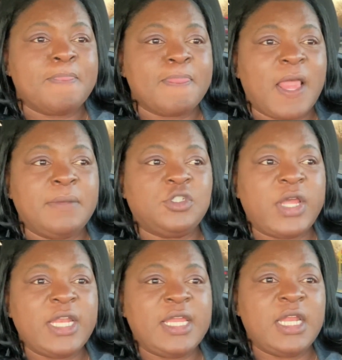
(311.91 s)
I'm
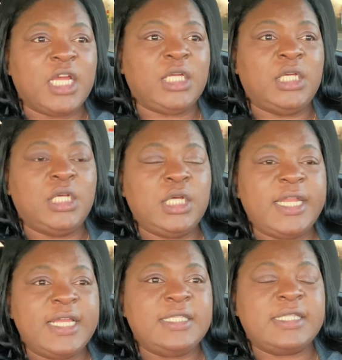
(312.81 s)
trying to get a good
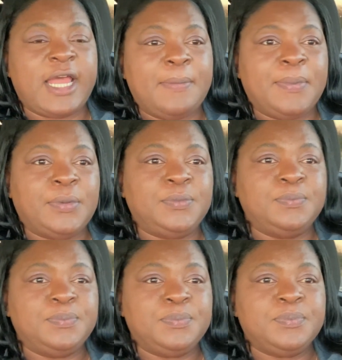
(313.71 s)
example.
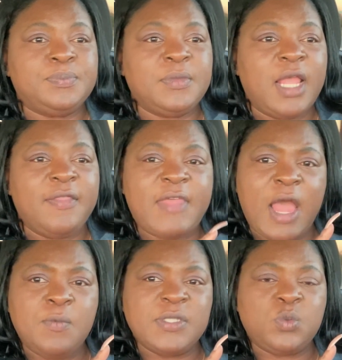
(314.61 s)

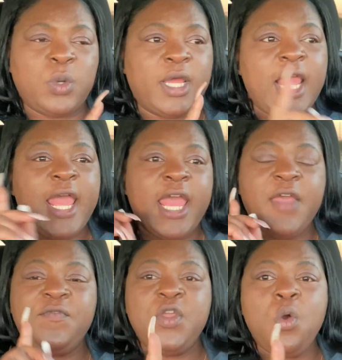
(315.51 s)
That was one.
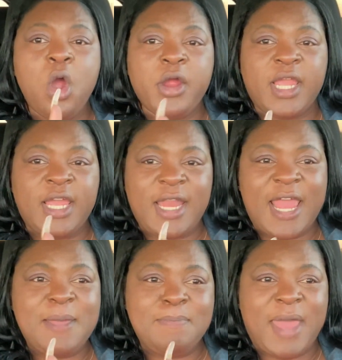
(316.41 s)
If you are in
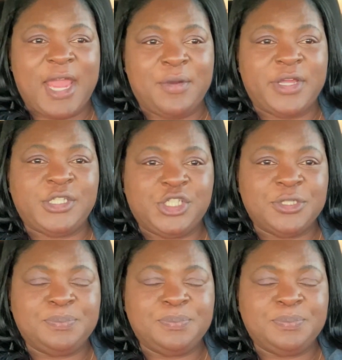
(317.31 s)
a marriage